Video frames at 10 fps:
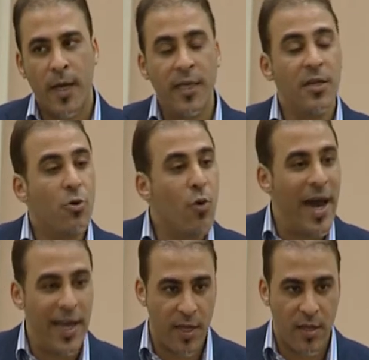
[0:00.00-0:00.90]

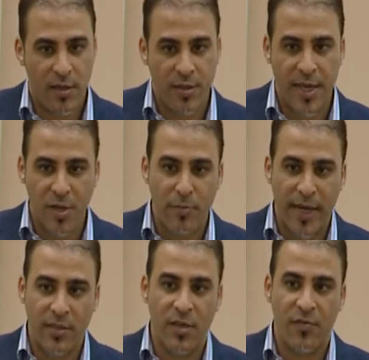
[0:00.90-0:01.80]
inquiring than you
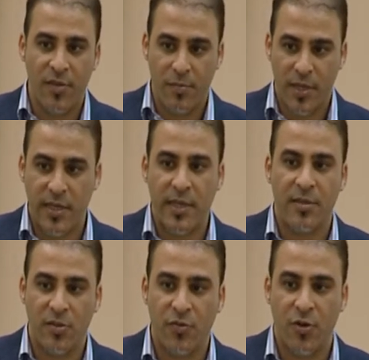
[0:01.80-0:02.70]
might give them
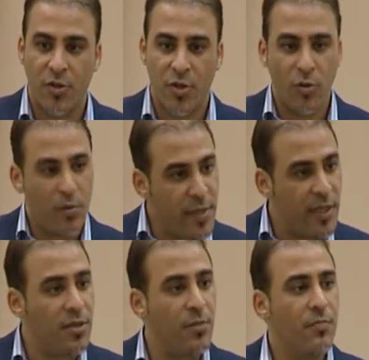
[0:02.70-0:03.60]
credit for. You will
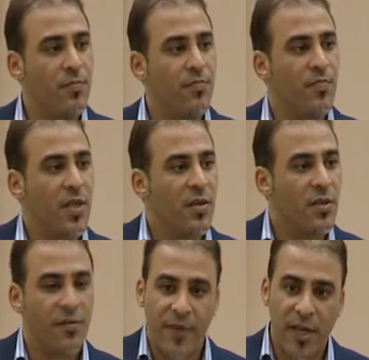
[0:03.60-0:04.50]
meet them.
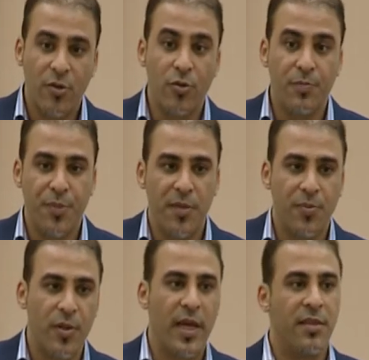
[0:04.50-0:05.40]
They're very good
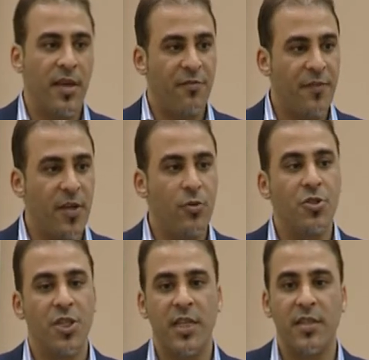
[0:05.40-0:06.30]
people and they are very
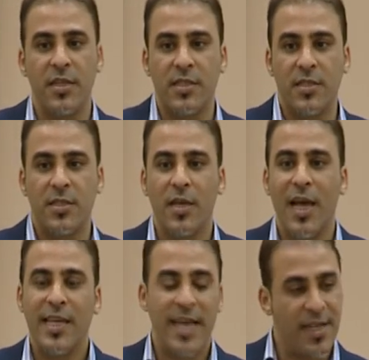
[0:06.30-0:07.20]
good journalists.
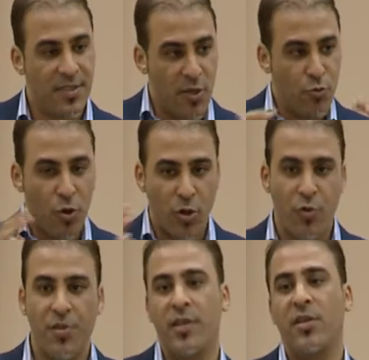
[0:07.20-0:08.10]
Yes, they work
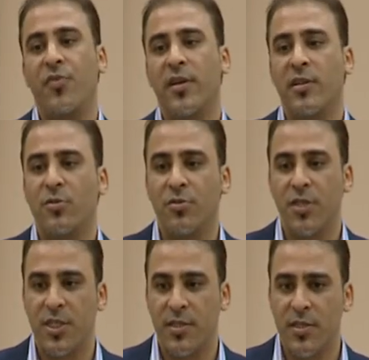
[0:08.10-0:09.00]
within difficult
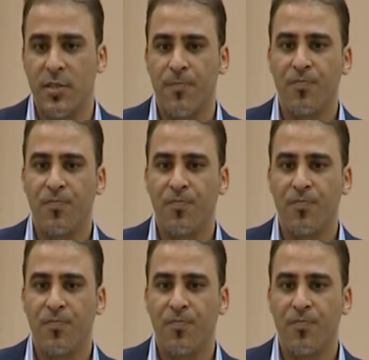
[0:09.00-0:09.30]
conditions.